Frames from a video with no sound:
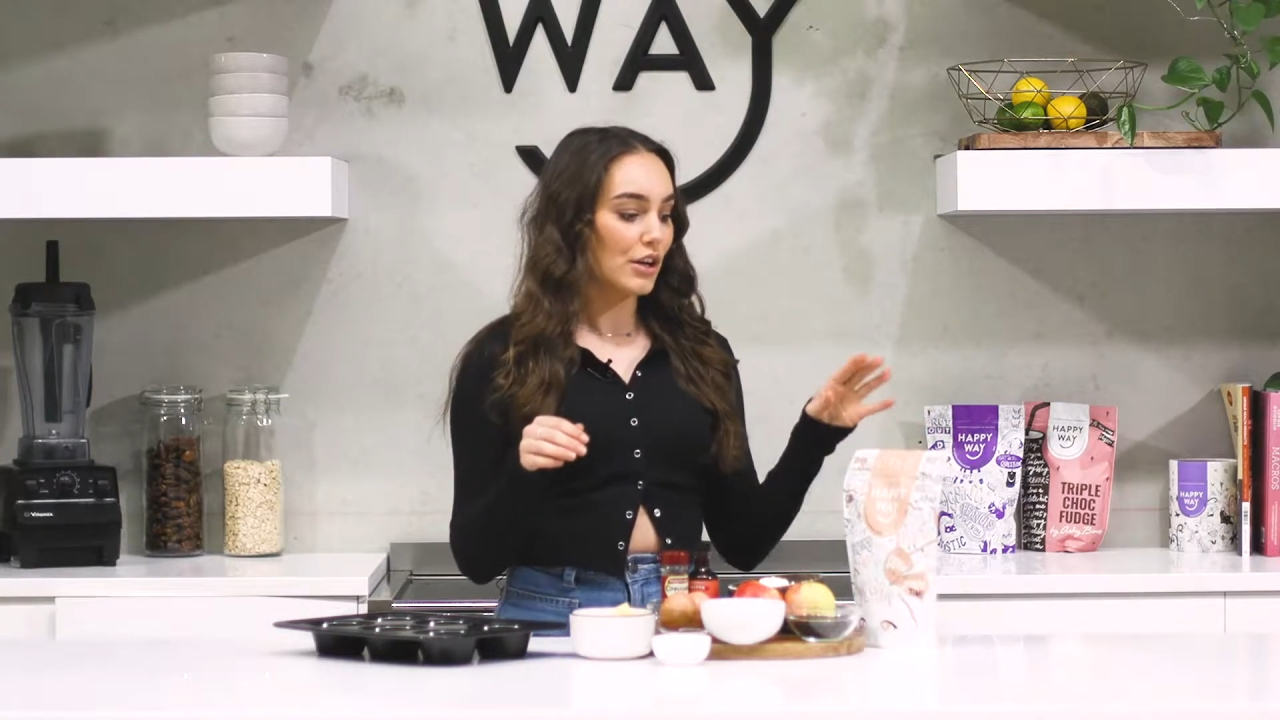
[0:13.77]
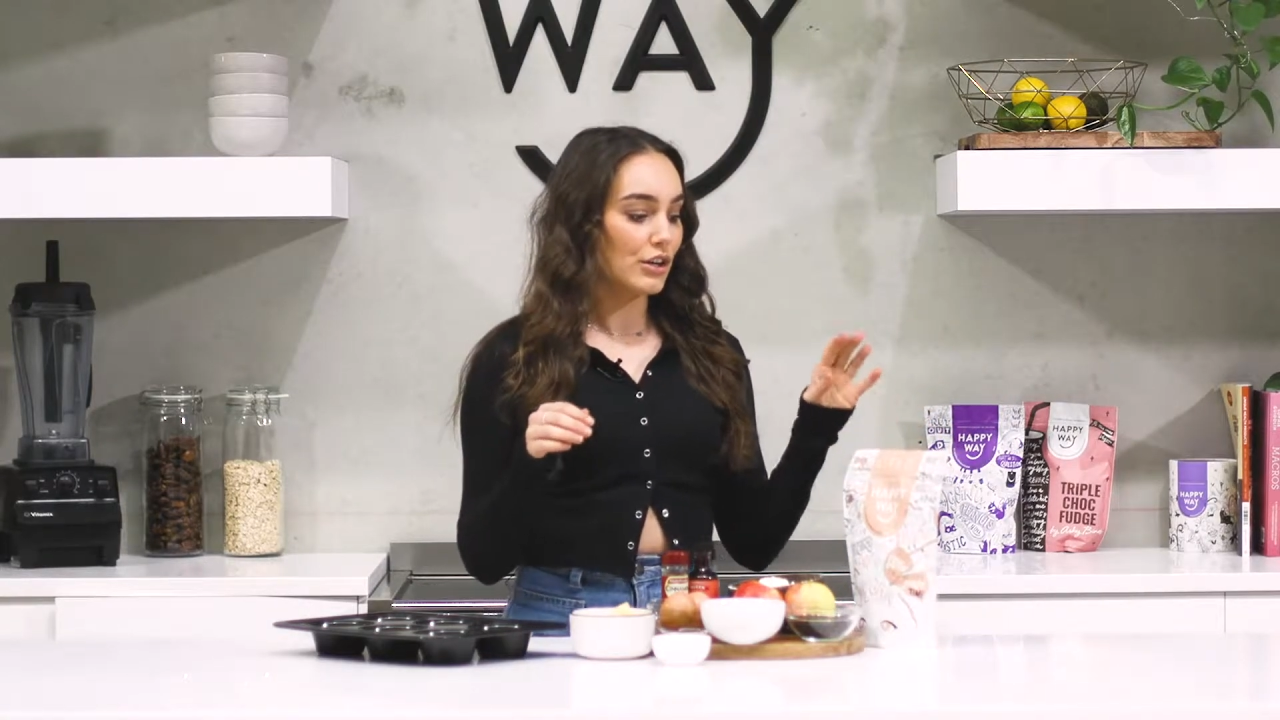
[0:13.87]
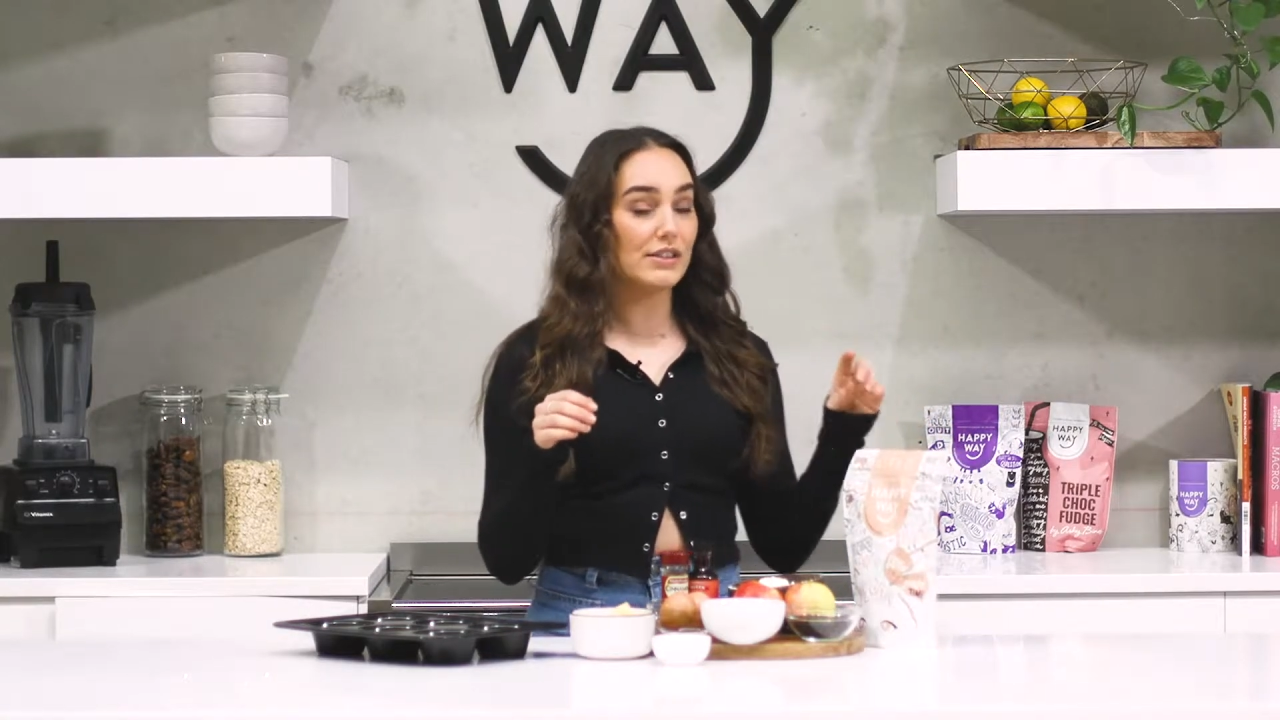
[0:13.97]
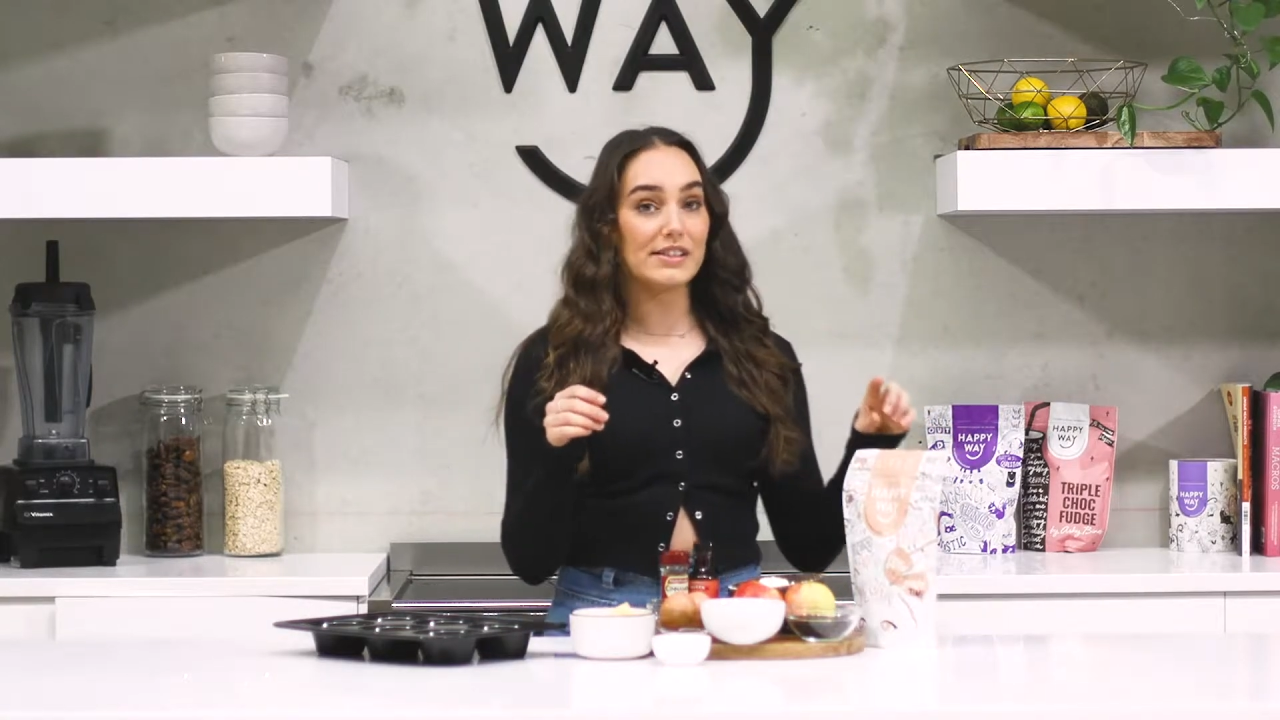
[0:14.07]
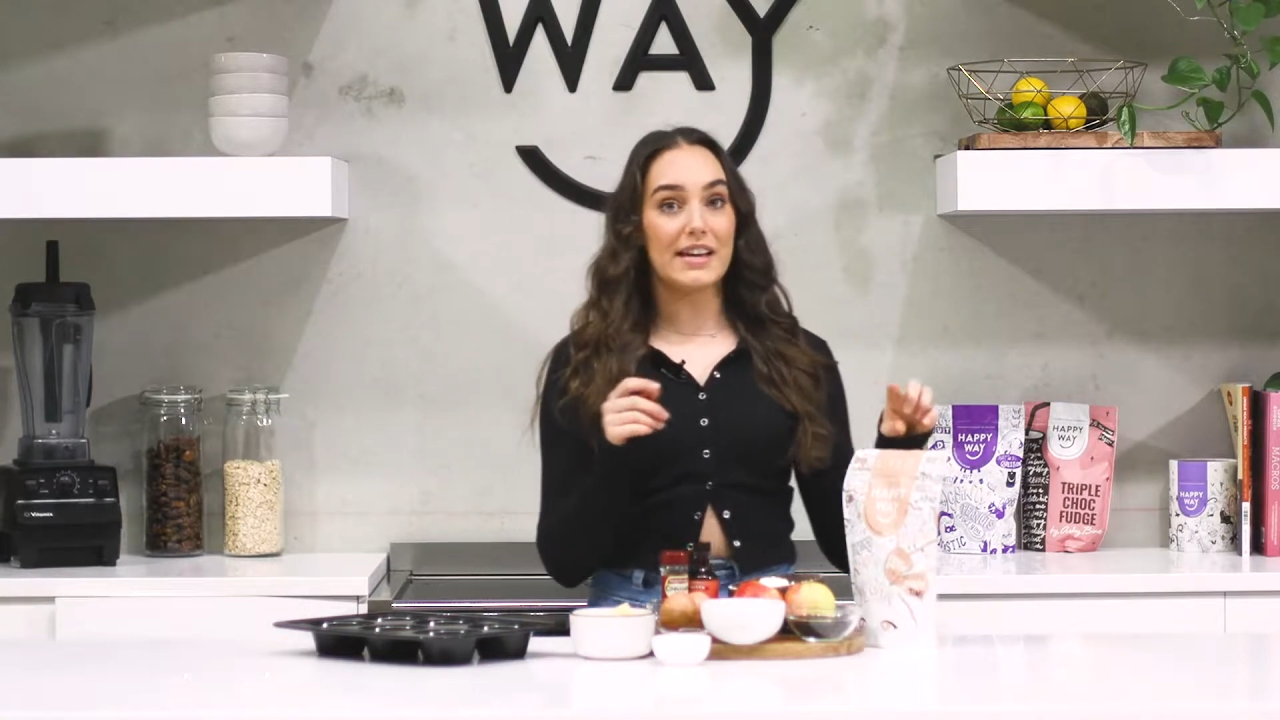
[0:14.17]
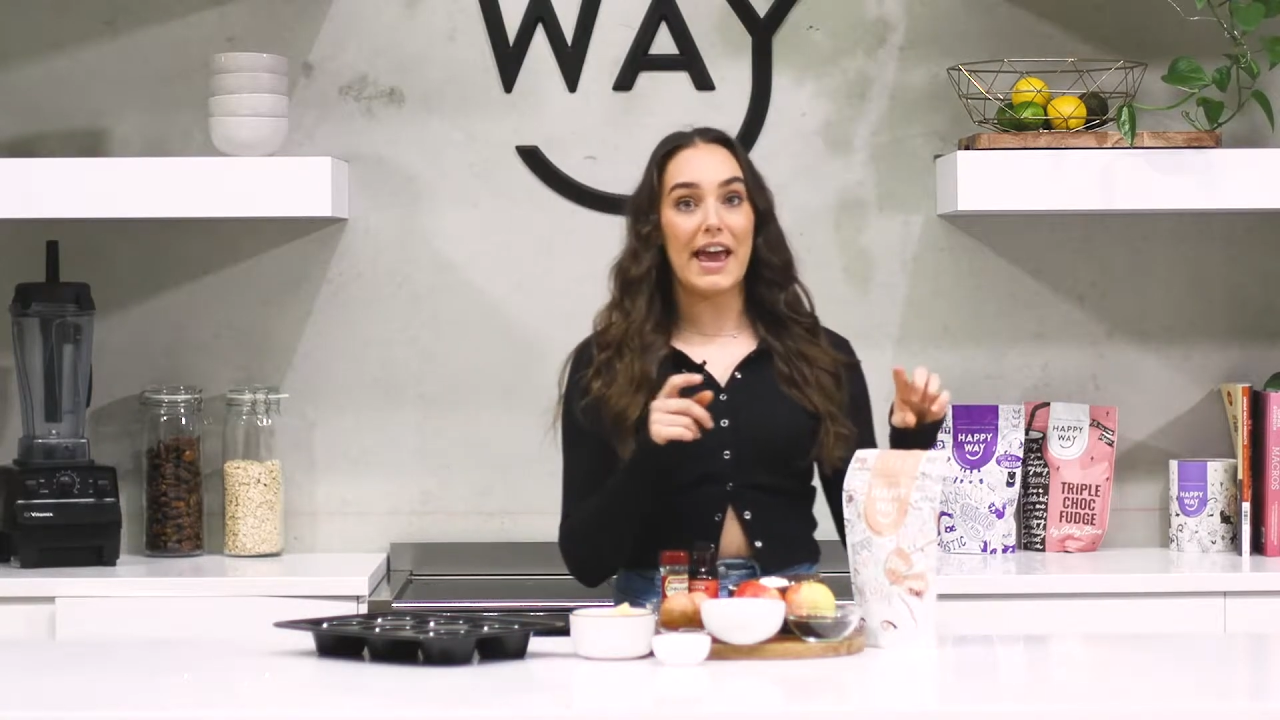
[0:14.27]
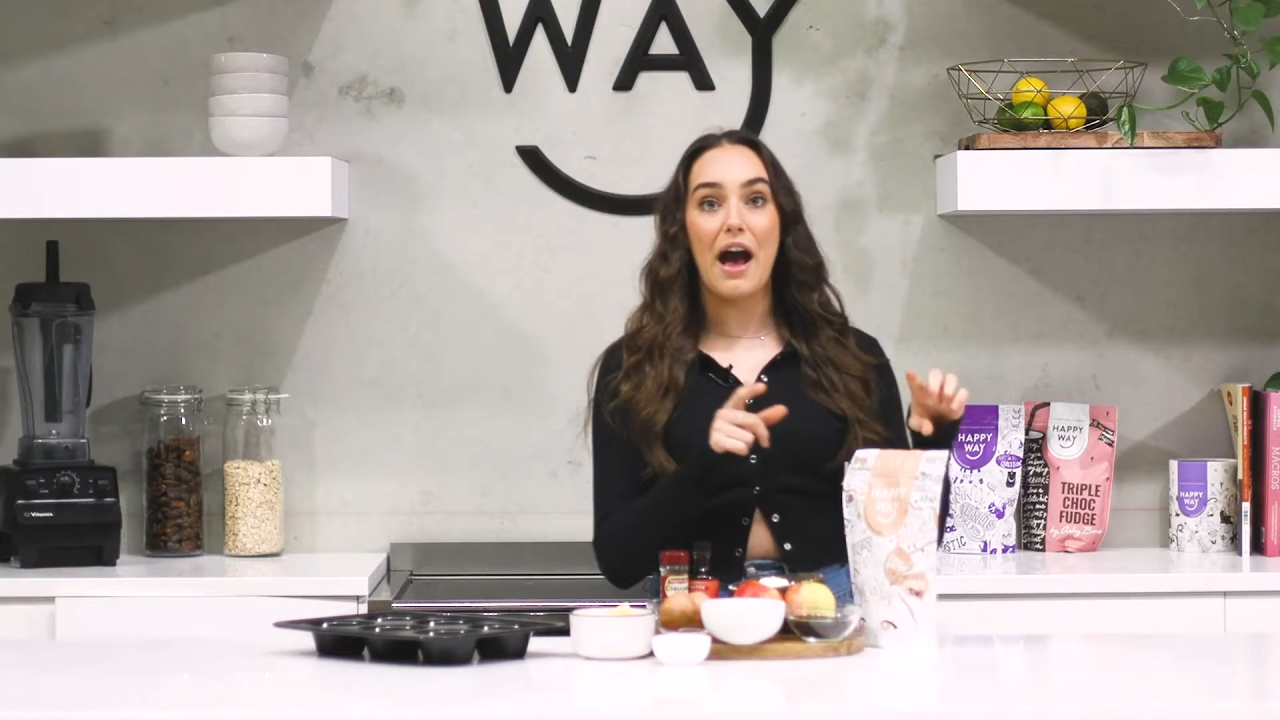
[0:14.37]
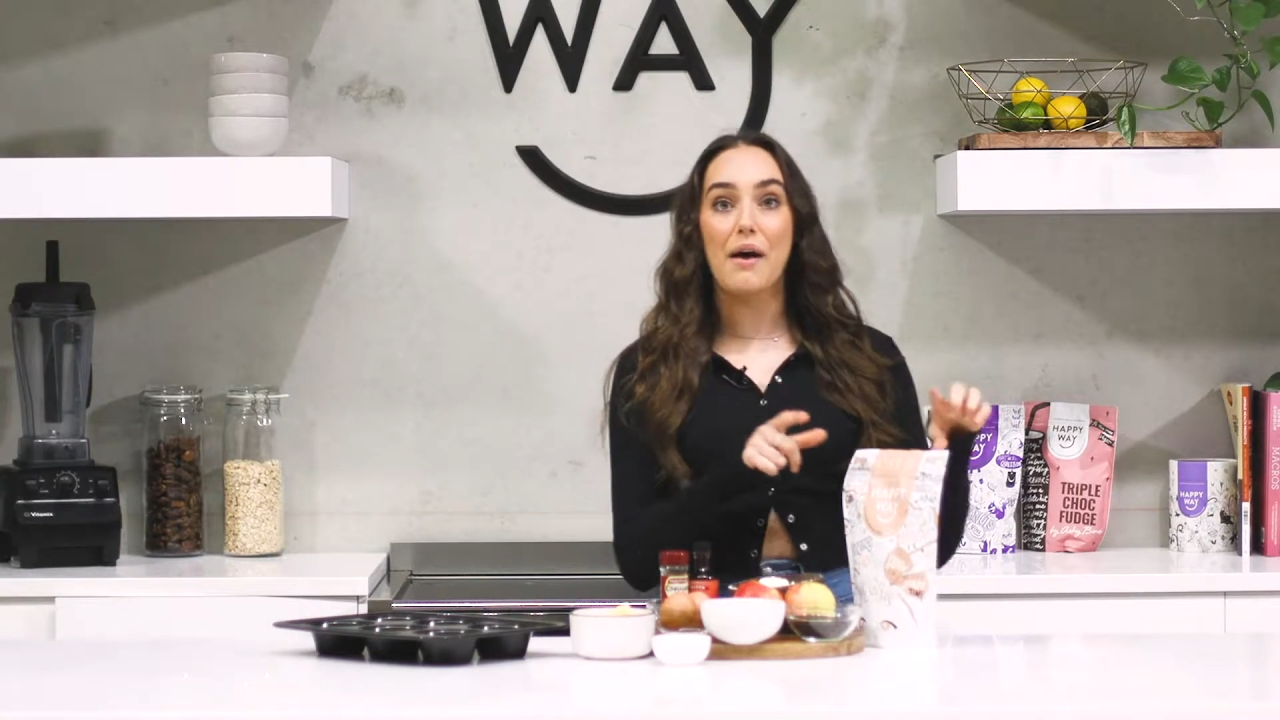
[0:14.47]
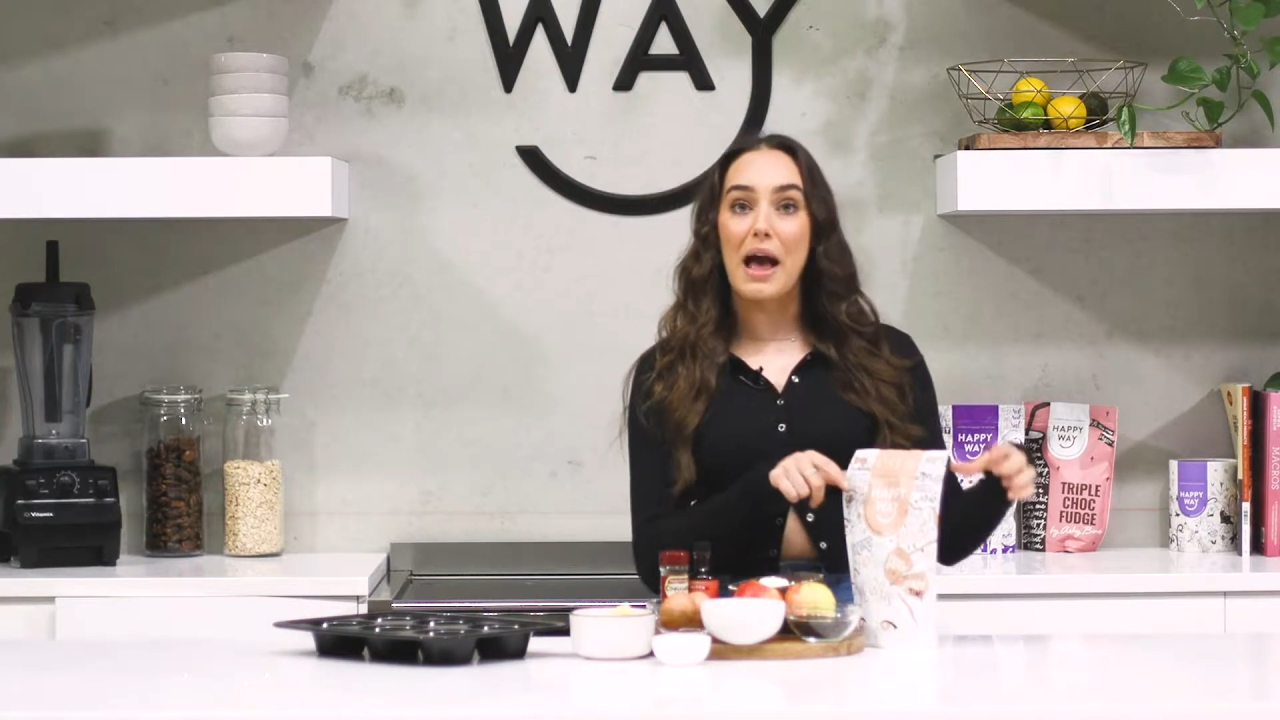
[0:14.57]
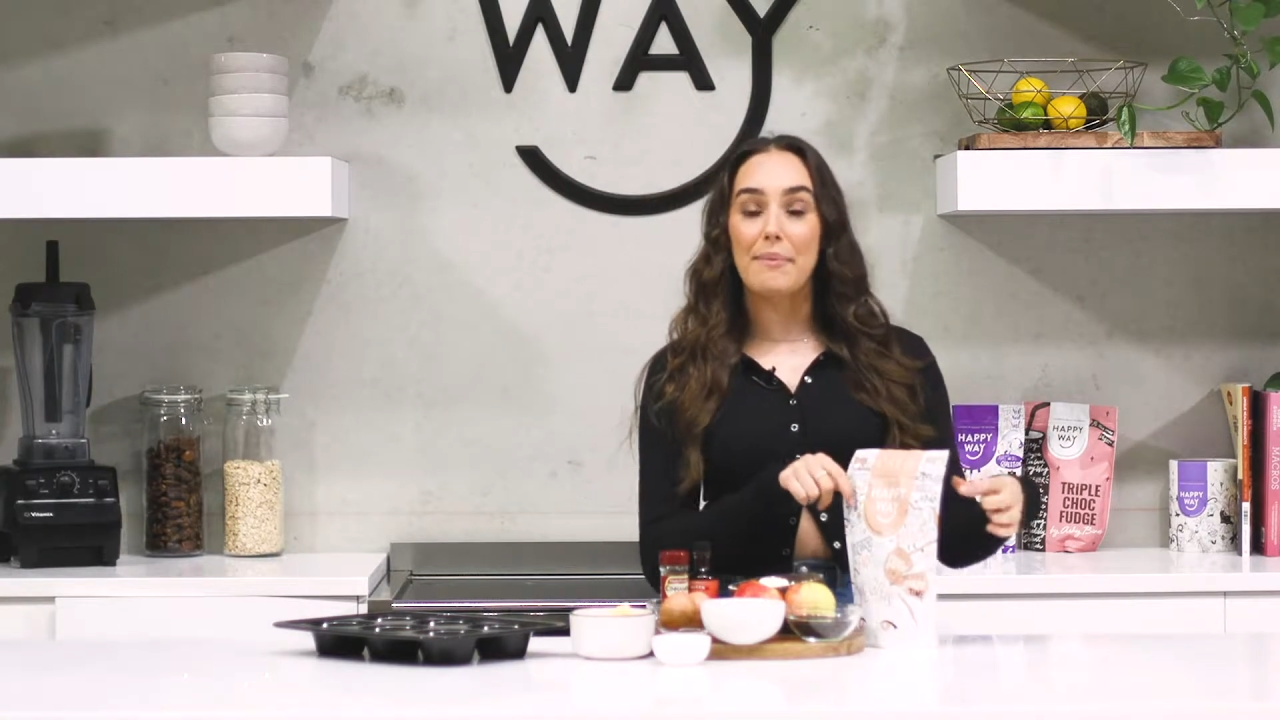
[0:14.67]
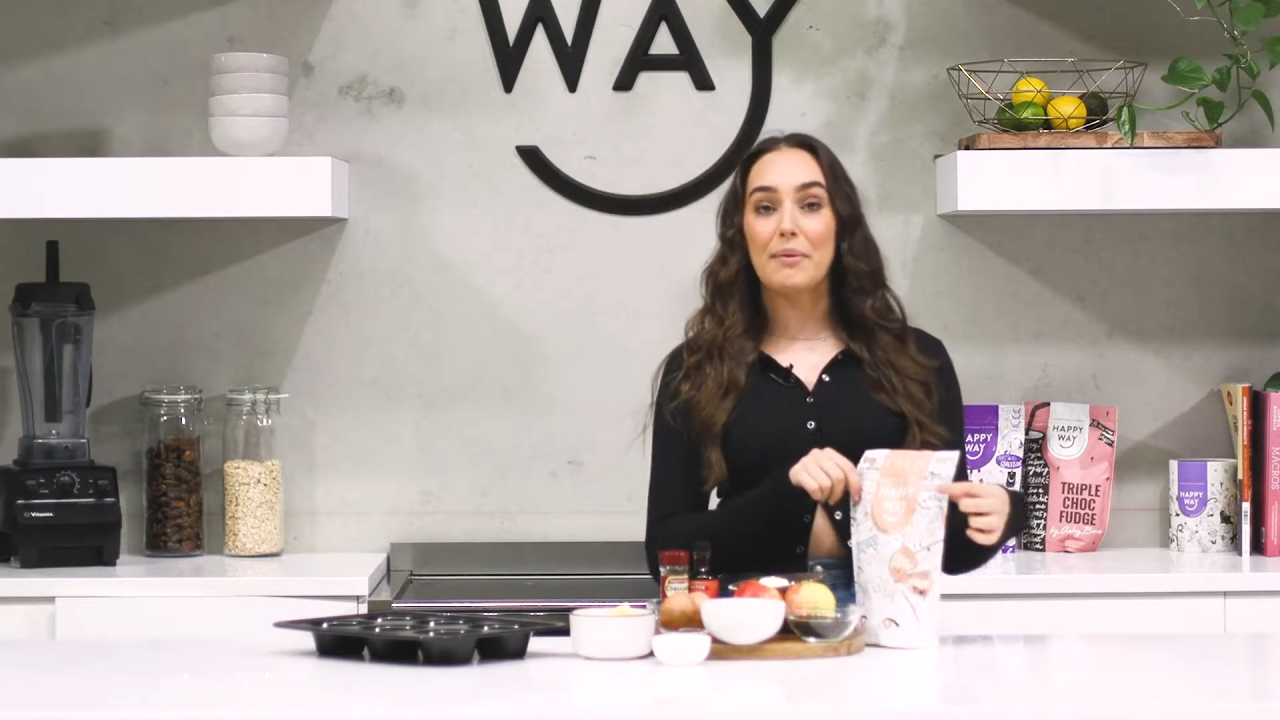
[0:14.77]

using our Happy